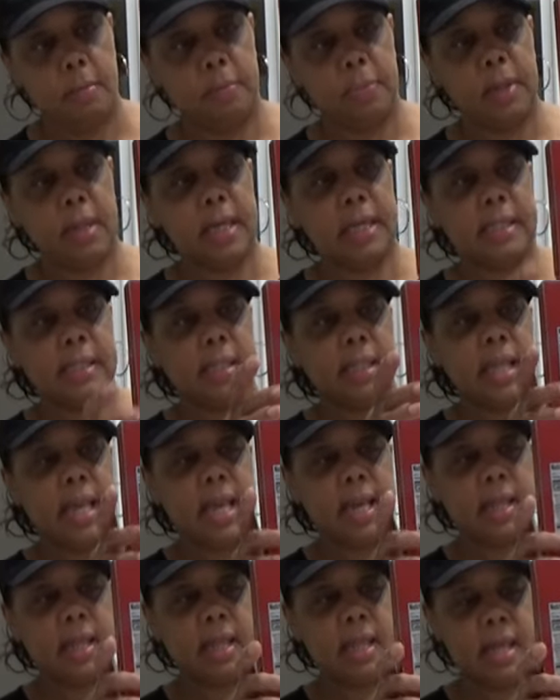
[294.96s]
place
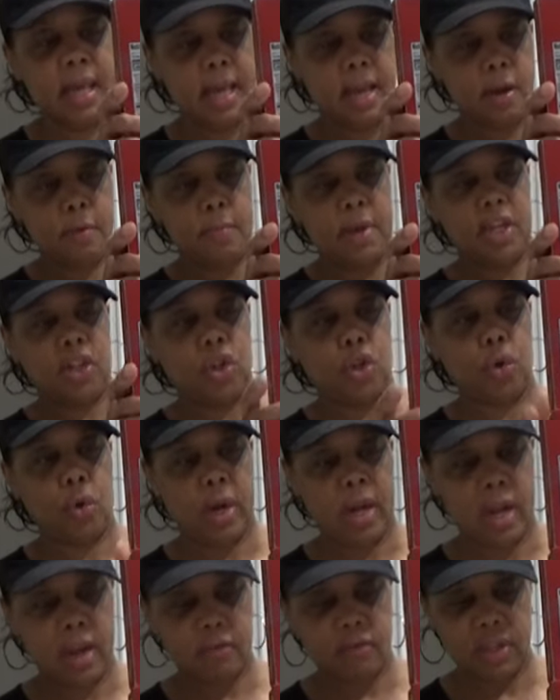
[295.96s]
that there. Make sure
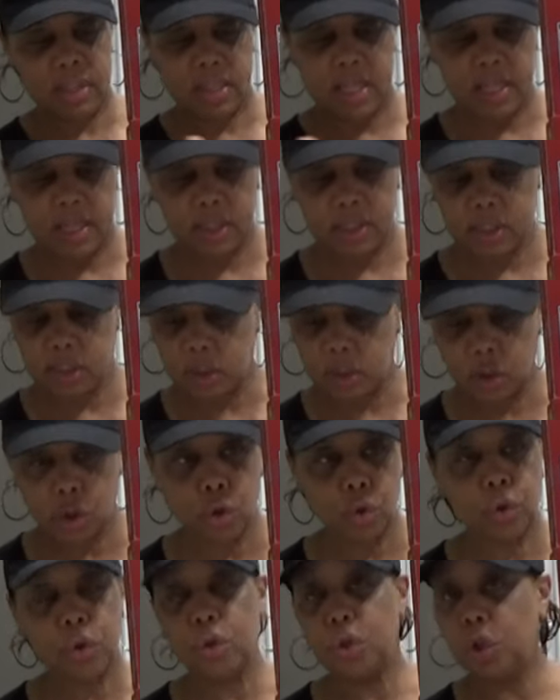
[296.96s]
everything's
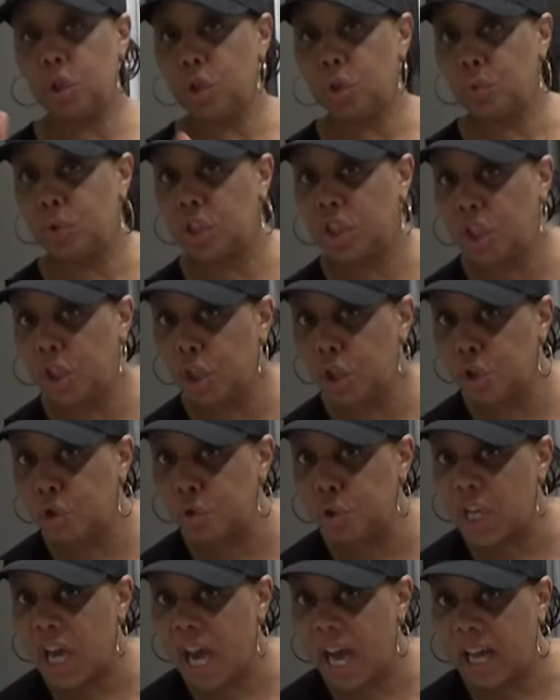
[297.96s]
secure. You can use
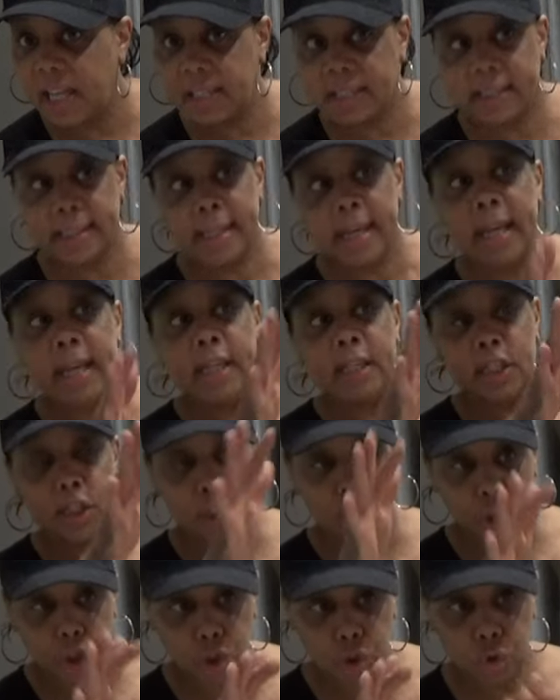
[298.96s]
glue dots to
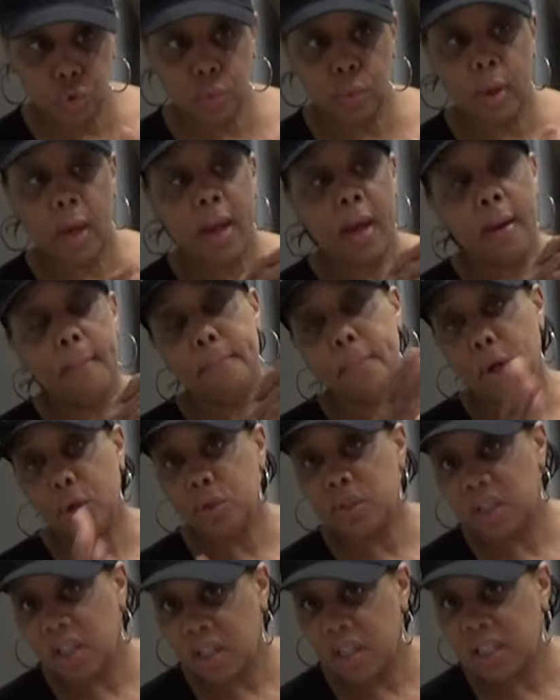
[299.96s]
glue.
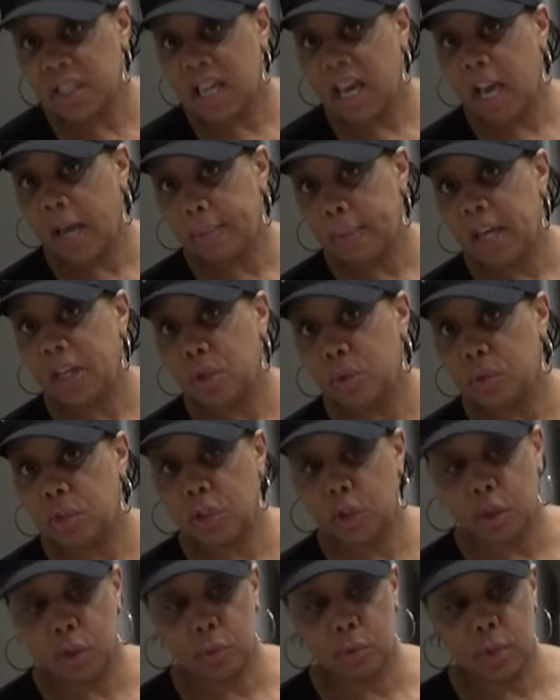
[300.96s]
Most of the time I use
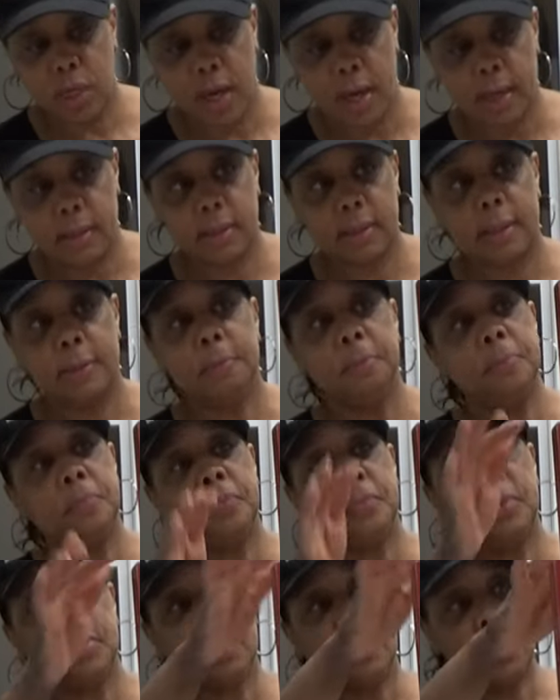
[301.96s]
glue dots
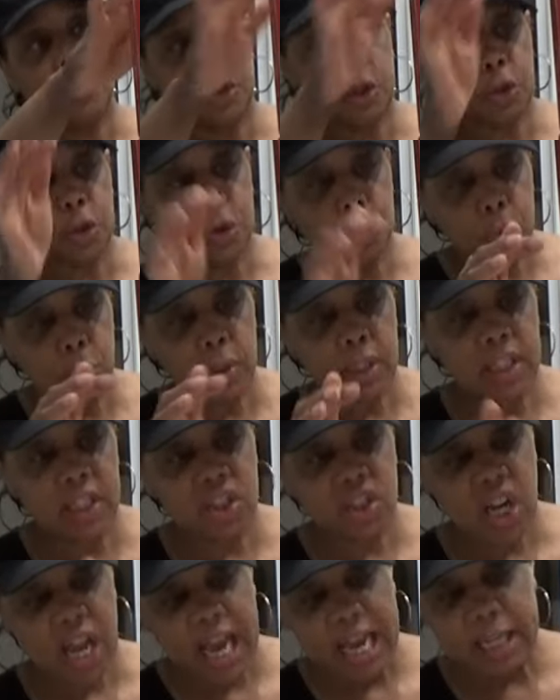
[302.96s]
to glue
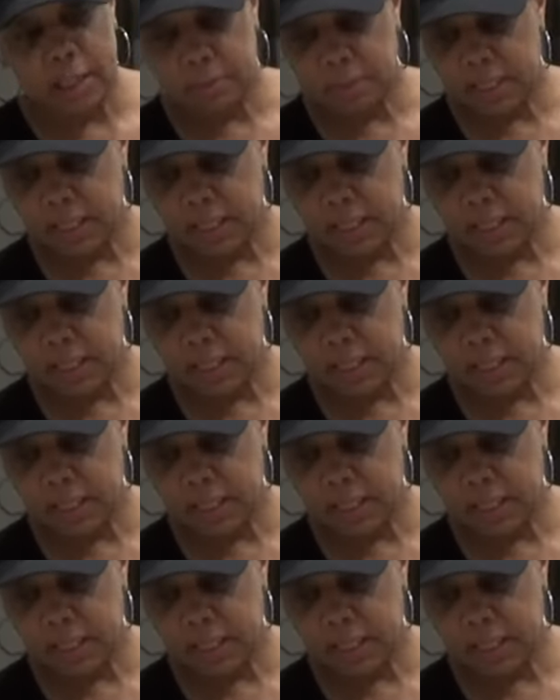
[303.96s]
each item